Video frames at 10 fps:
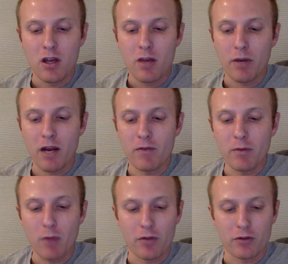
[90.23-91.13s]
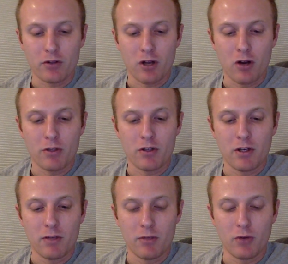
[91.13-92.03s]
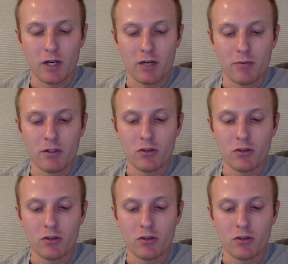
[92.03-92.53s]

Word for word: but every month or so in between, Mrs.